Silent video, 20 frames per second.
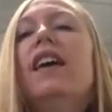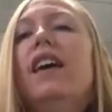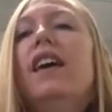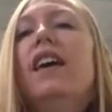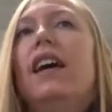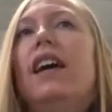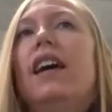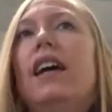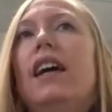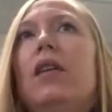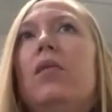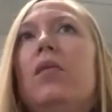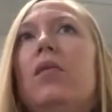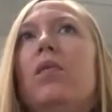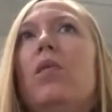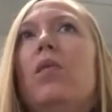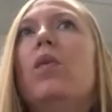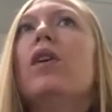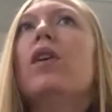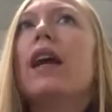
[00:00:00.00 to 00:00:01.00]
Um,
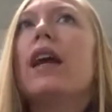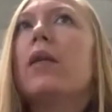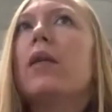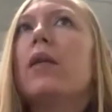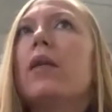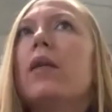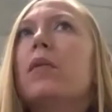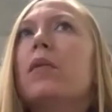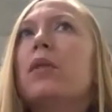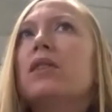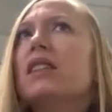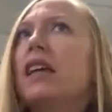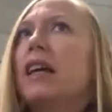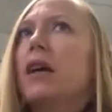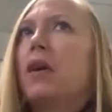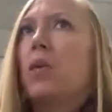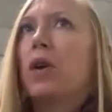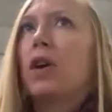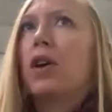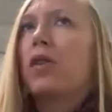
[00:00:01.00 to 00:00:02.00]
we're able to like
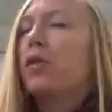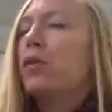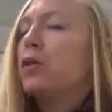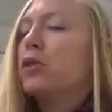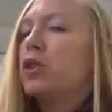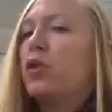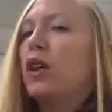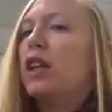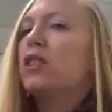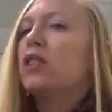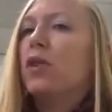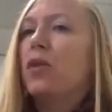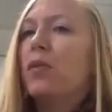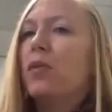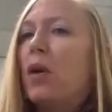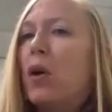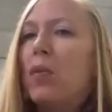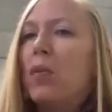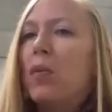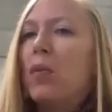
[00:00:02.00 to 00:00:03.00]
work through stressful
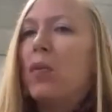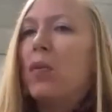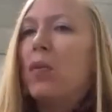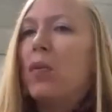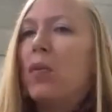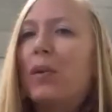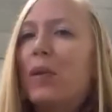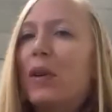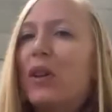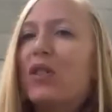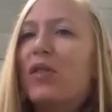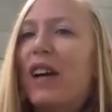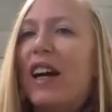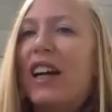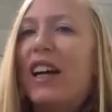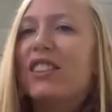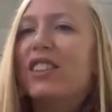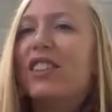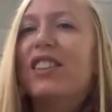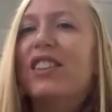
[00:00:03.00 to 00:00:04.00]
moments so much
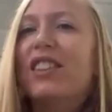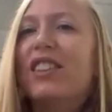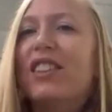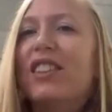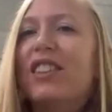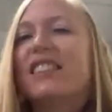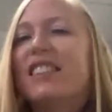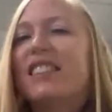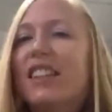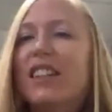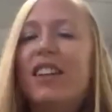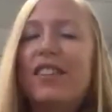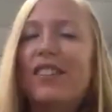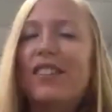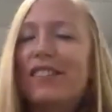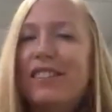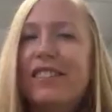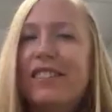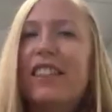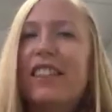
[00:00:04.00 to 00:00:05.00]
faster because you know,
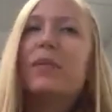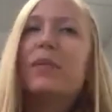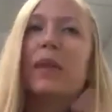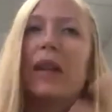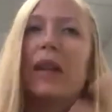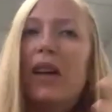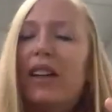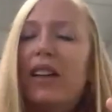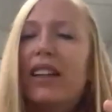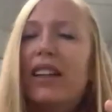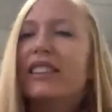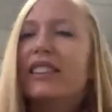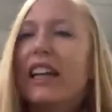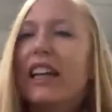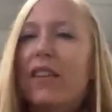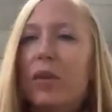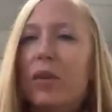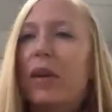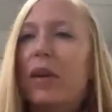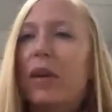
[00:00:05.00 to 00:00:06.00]
let's be honest,
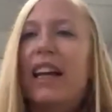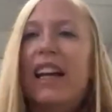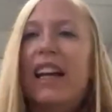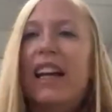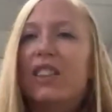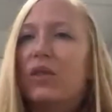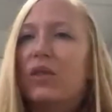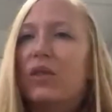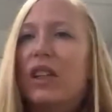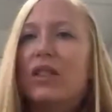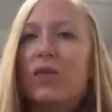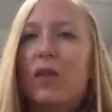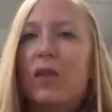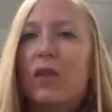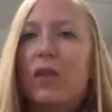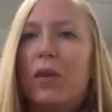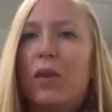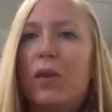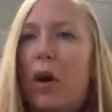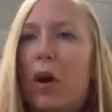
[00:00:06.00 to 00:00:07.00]
everybody has stressful
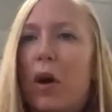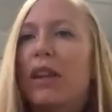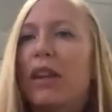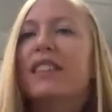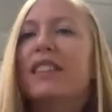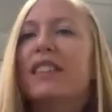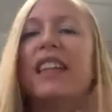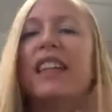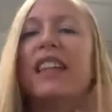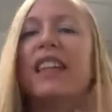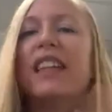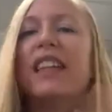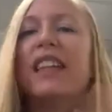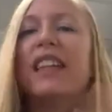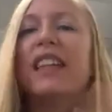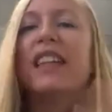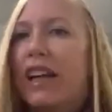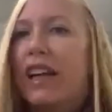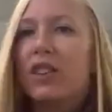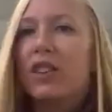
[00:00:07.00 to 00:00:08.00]
moments. Everybody
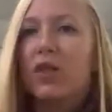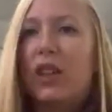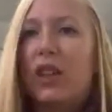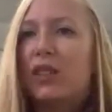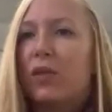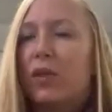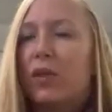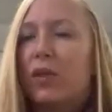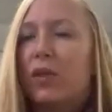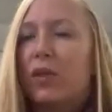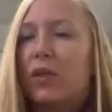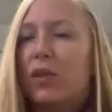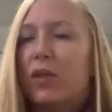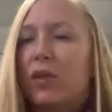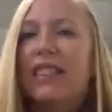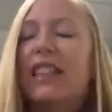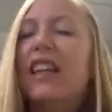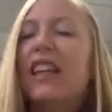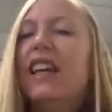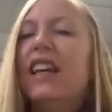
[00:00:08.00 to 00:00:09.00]
has stressful days,
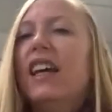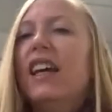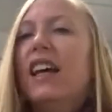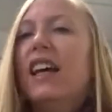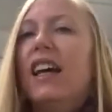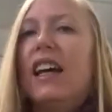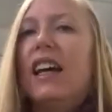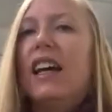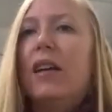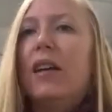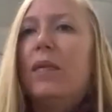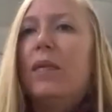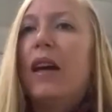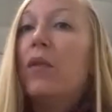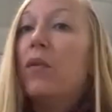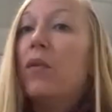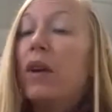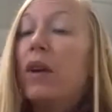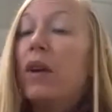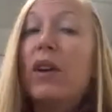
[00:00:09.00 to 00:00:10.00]
um, and
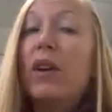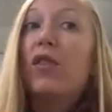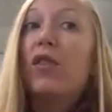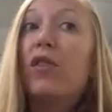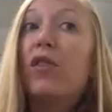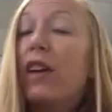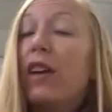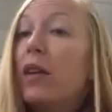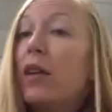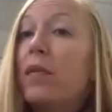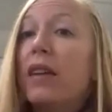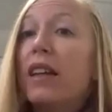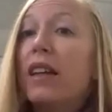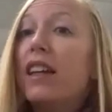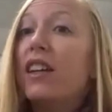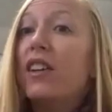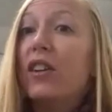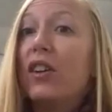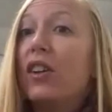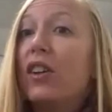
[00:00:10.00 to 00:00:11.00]
when you have family,
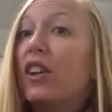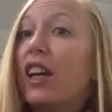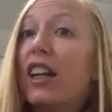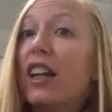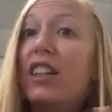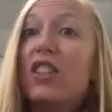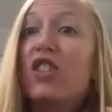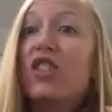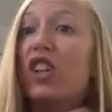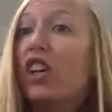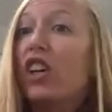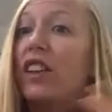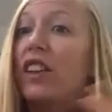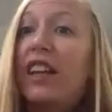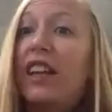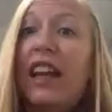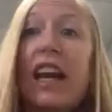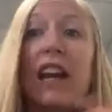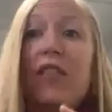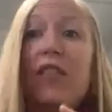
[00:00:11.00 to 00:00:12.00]
you know, you're kind of
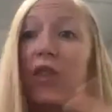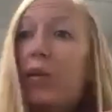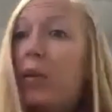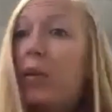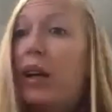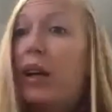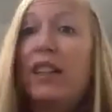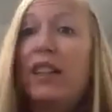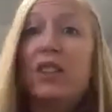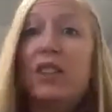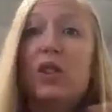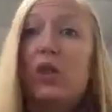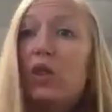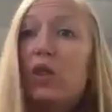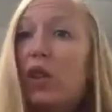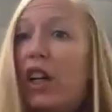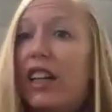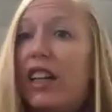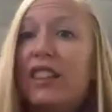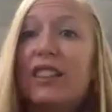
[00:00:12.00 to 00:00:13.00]
juggling everybody's
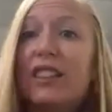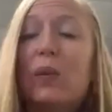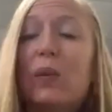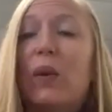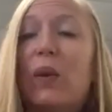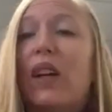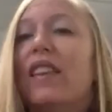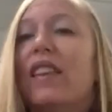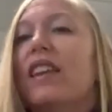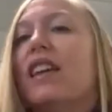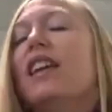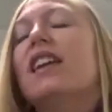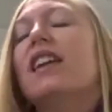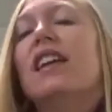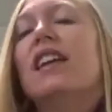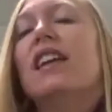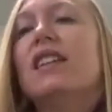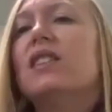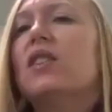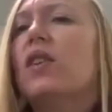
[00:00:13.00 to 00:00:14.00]
stress with it,
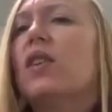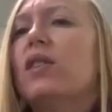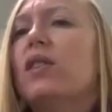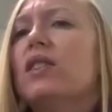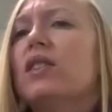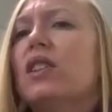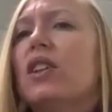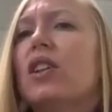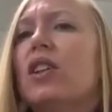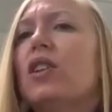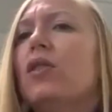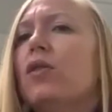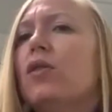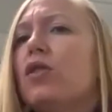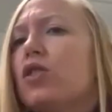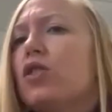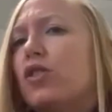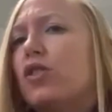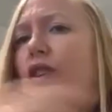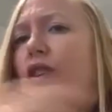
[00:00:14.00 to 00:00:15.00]
and so there's a
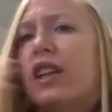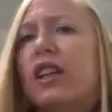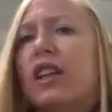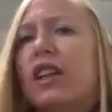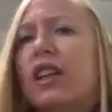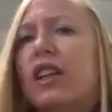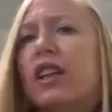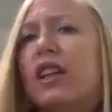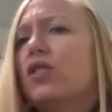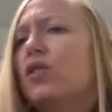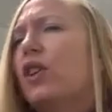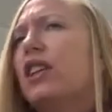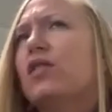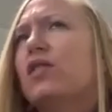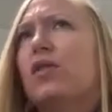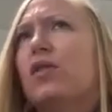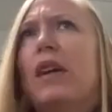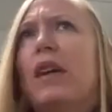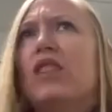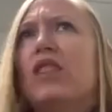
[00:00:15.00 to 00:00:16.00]
huge trend
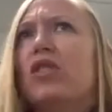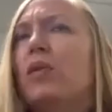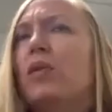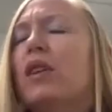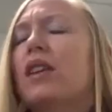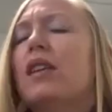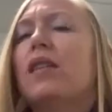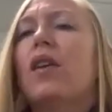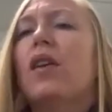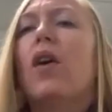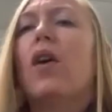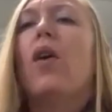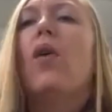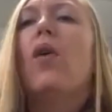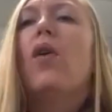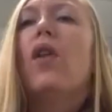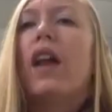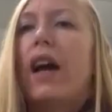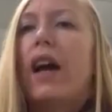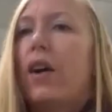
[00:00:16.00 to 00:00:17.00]
transformation within the
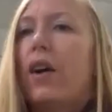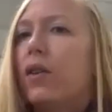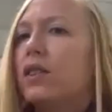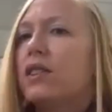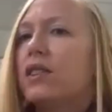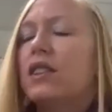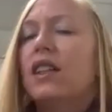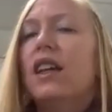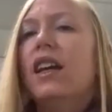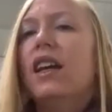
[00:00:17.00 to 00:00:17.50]
whole house.